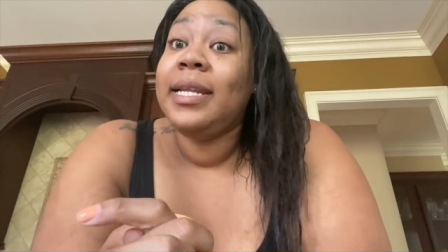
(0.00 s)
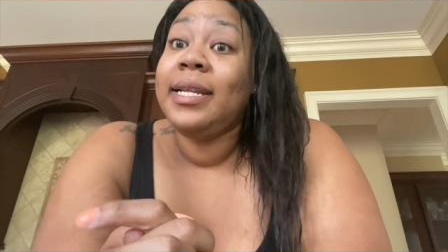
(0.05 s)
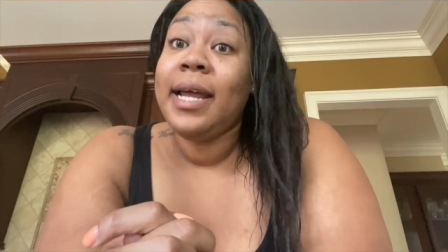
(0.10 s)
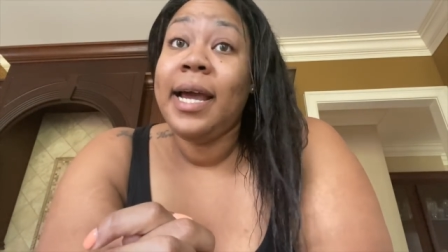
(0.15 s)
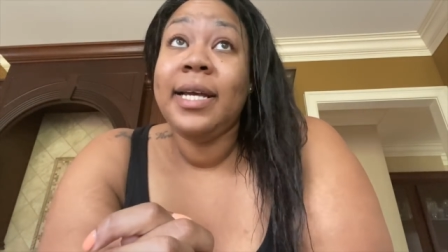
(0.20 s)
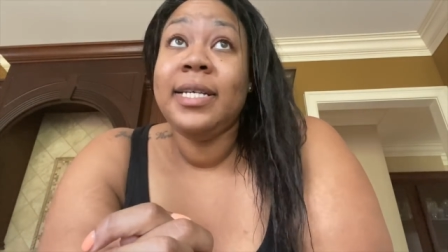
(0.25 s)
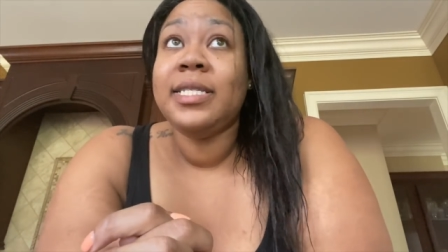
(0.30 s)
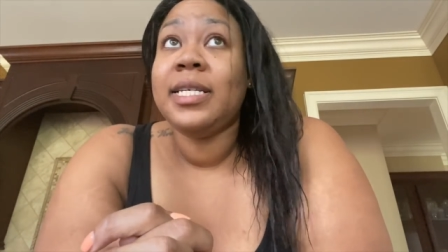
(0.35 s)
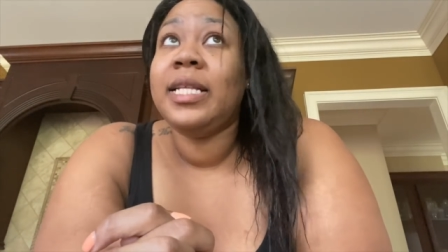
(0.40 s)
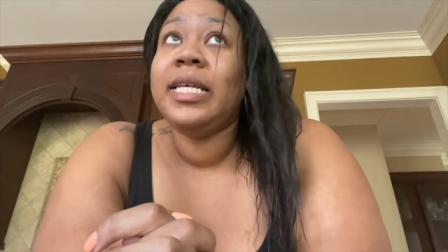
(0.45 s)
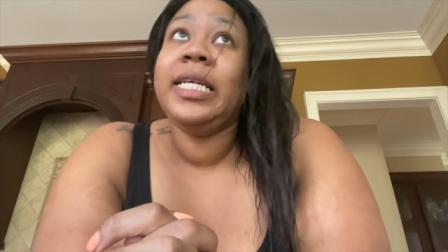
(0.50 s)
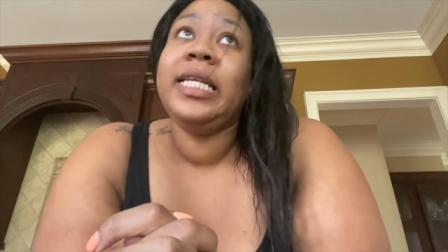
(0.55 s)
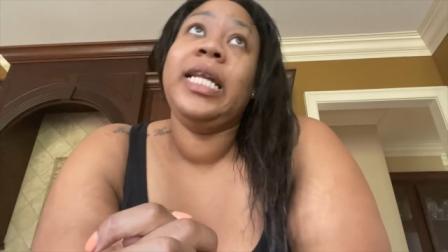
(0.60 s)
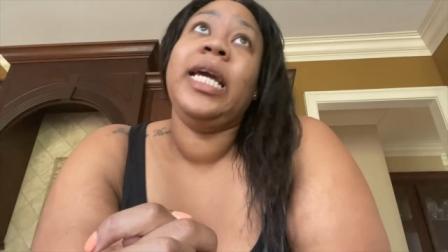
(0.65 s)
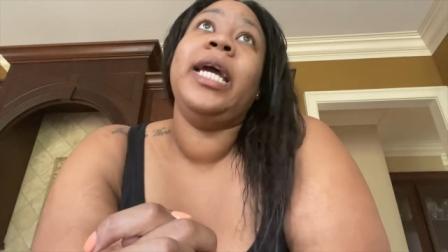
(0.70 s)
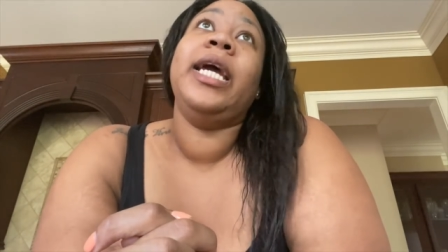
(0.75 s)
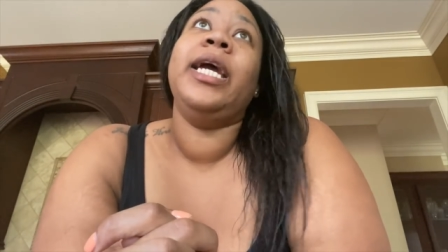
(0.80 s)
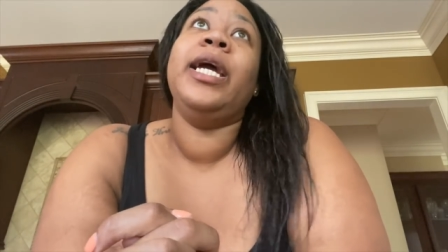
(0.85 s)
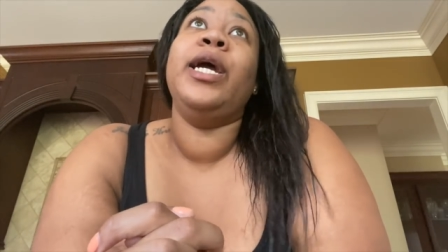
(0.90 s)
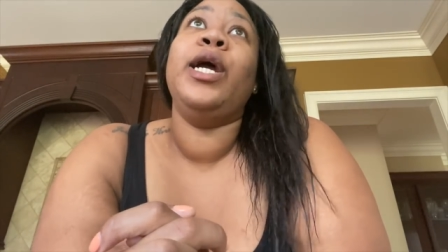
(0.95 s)
nice clean
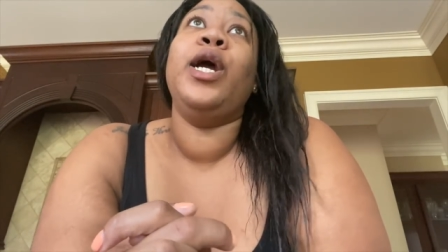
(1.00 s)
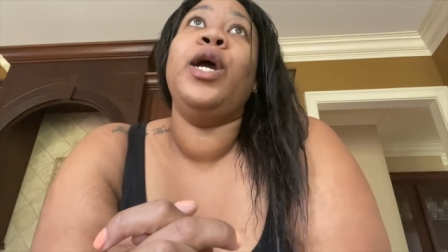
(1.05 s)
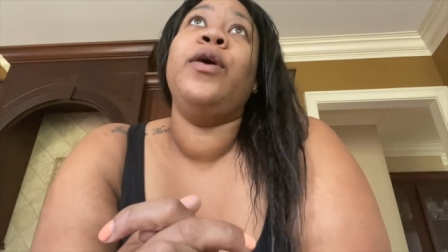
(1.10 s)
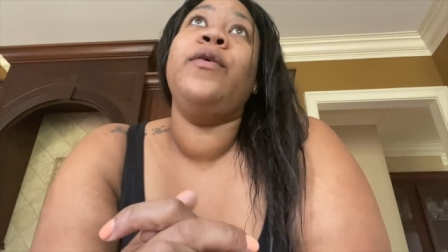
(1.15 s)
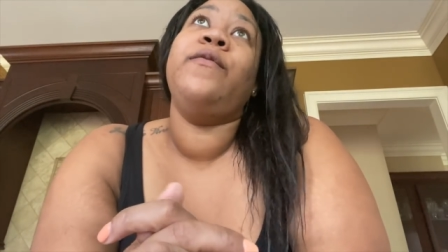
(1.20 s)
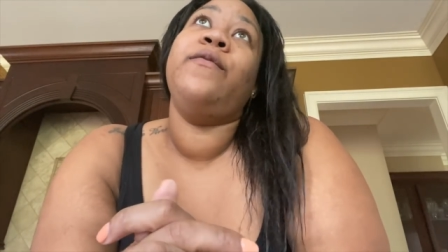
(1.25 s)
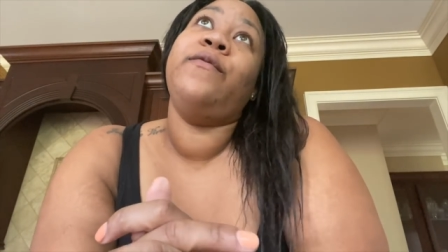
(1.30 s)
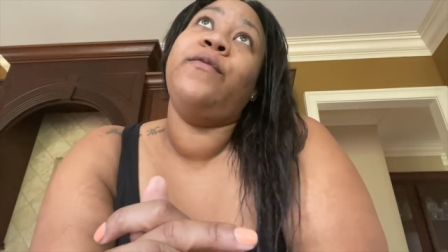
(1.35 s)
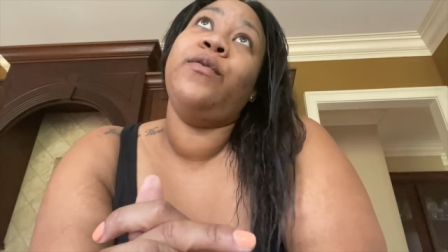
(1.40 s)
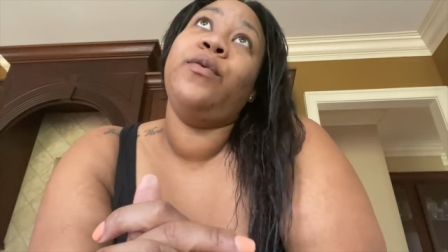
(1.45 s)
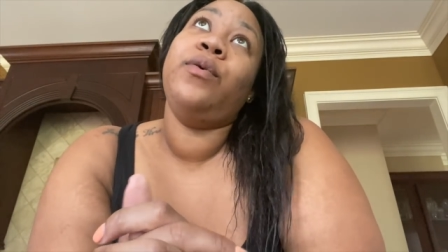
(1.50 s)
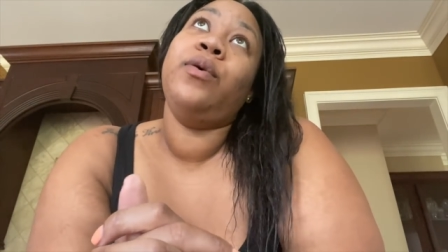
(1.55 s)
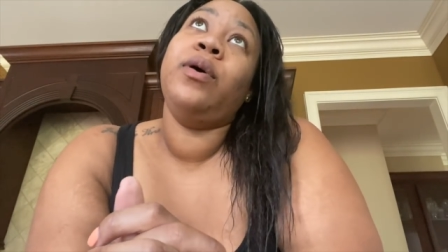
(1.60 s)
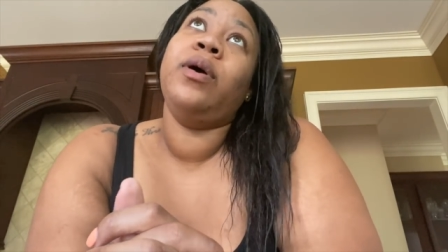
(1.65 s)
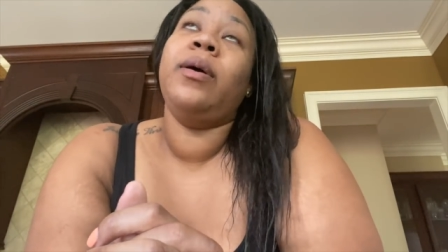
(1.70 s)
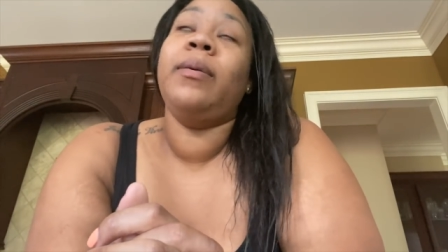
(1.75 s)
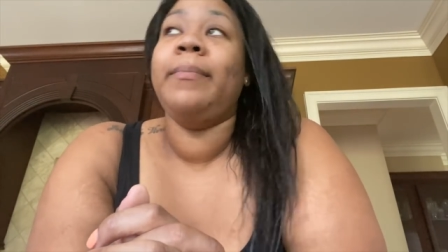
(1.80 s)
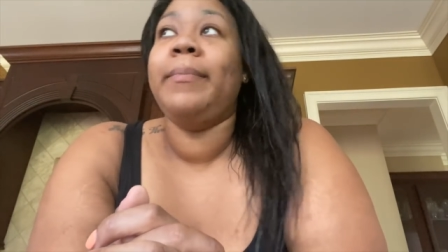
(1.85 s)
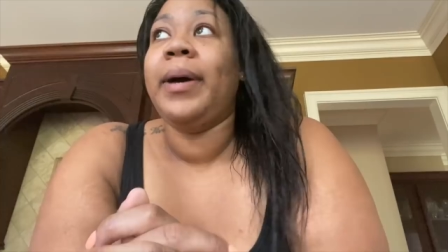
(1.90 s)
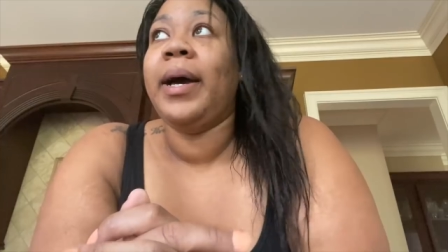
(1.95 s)
hair
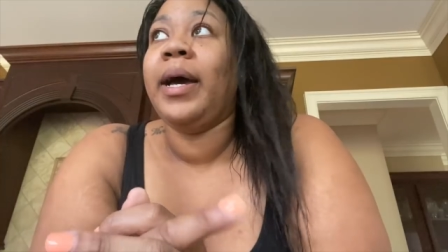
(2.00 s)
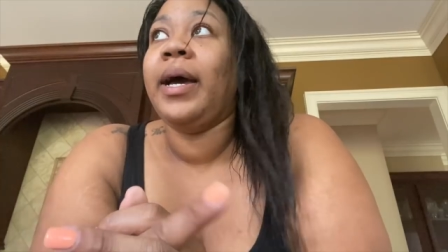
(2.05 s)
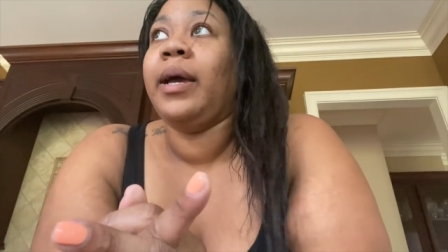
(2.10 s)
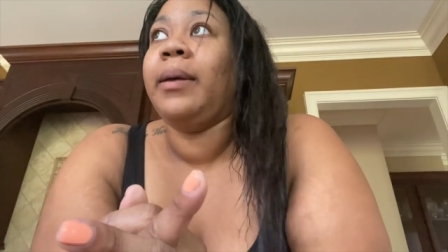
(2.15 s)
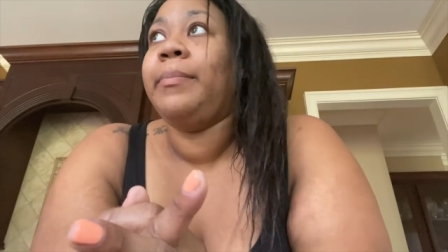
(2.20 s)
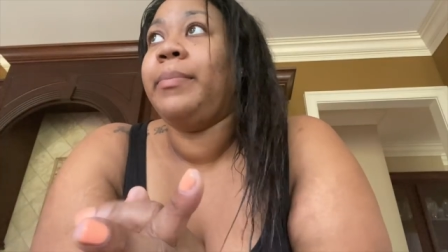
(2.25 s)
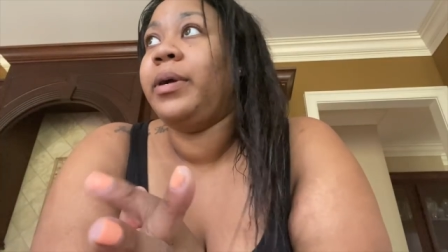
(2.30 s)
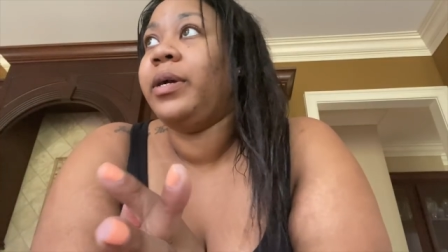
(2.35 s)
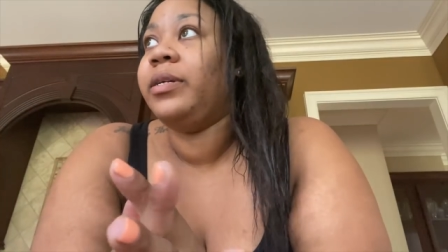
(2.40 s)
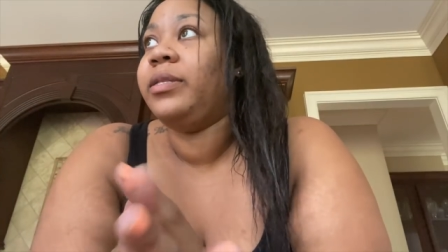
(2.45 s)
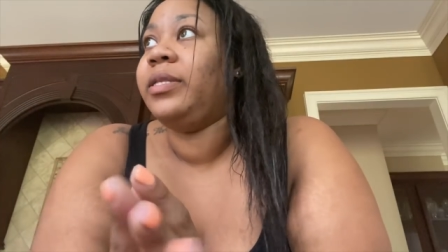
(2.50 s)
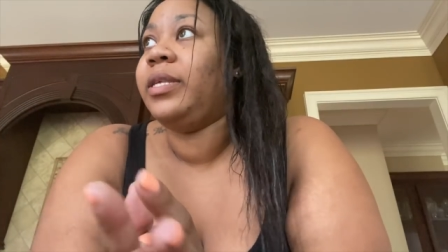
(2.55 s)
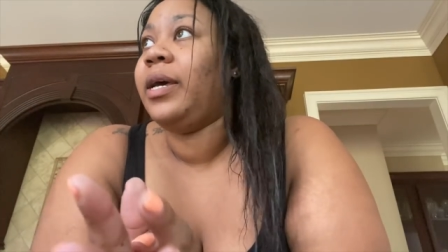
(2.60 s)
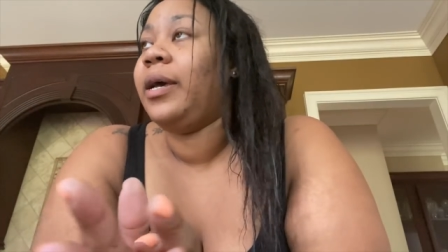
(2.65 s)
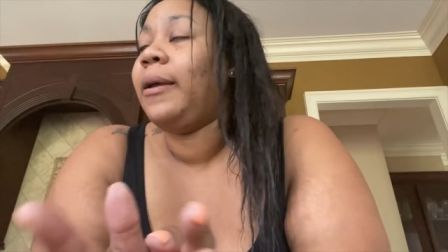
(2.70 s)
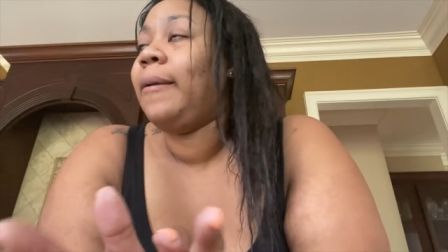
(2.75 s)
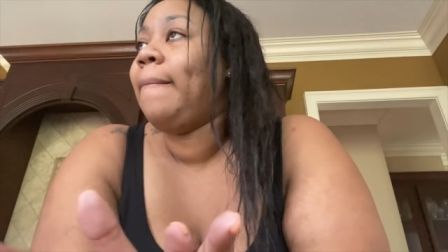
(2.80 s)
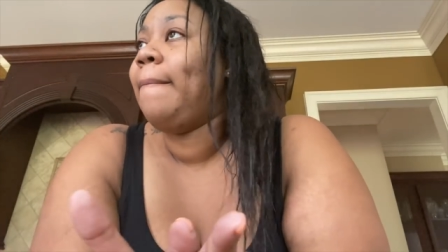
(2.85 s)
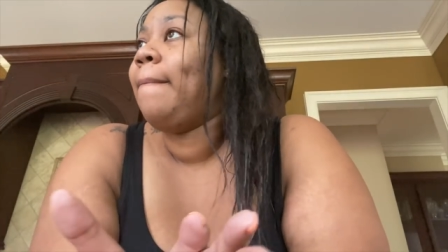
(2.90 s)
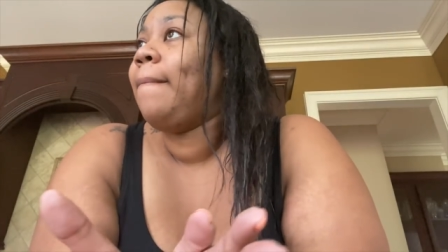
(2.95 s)
for my
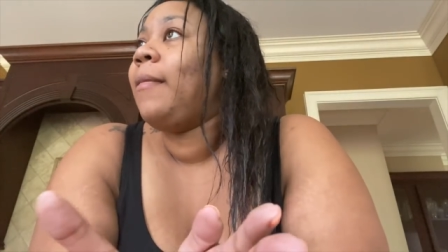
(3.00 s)
birthday.